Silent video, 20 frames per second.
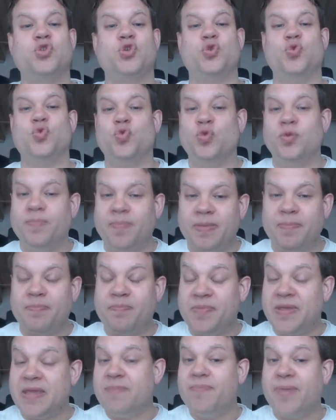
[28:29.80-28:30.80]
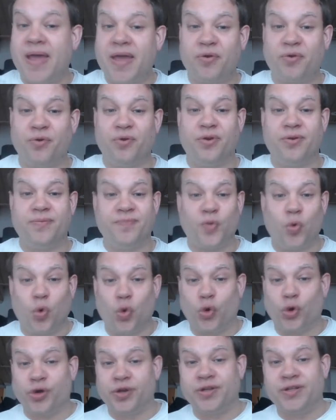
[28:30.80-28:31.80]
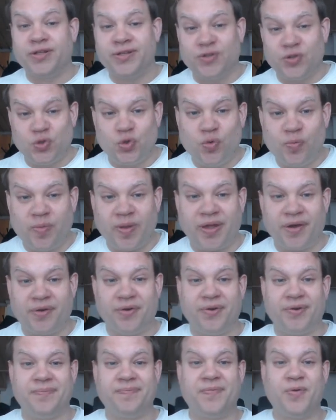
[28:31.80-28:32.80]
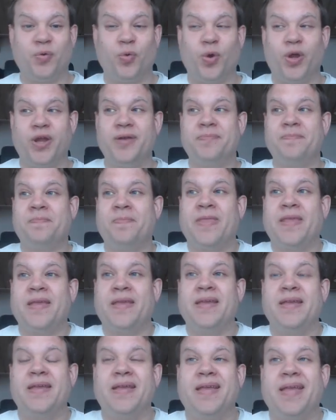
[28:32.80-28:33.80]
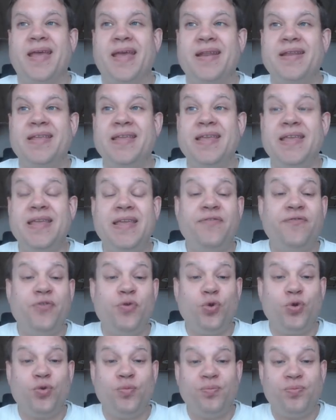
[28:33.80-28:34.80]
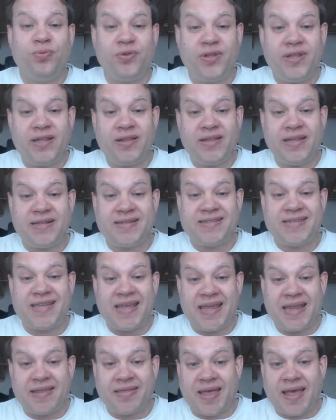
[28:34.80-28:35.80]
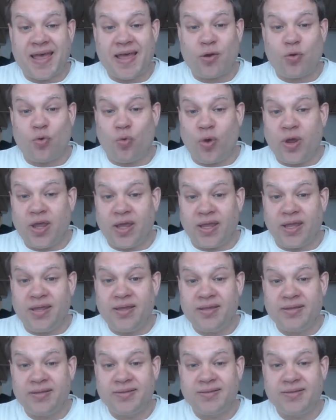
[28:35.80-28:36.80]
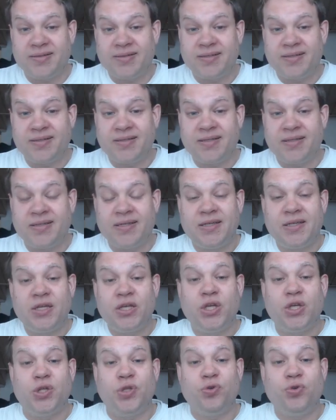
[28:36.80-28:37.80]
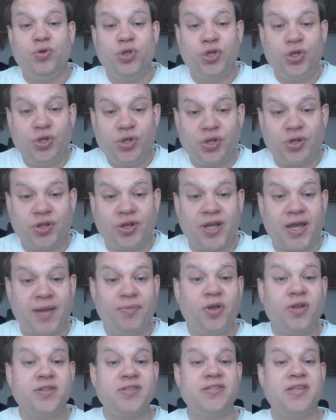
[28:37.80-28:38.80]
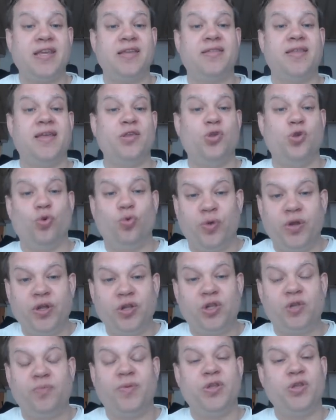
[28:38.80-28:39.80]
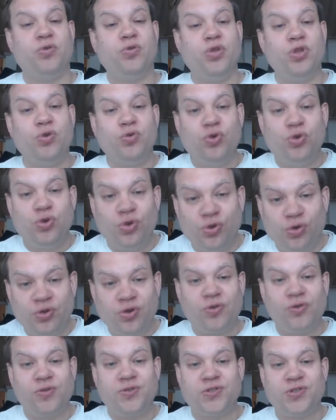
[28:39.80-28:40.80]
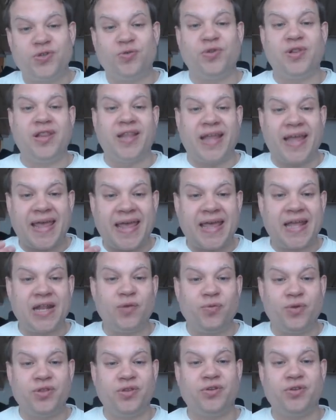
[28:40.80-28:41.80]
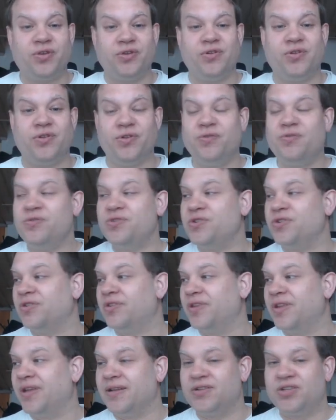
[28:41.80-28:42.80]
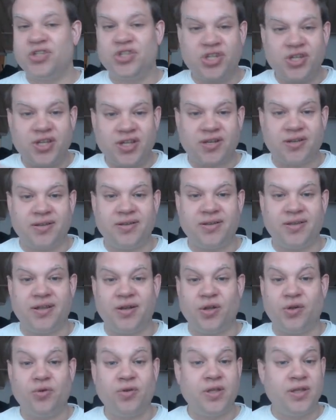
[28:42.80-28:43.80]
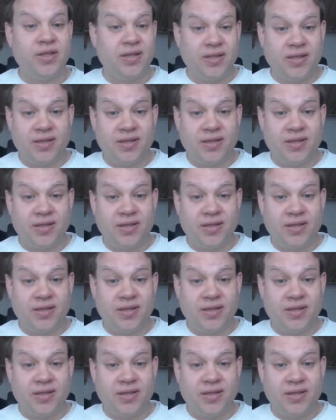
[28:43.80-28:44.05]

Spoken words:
to be better or do better, right? And if you completely take that away, you could, I'm not saying that you will, but you could also land with the conclusion that, shit, you know,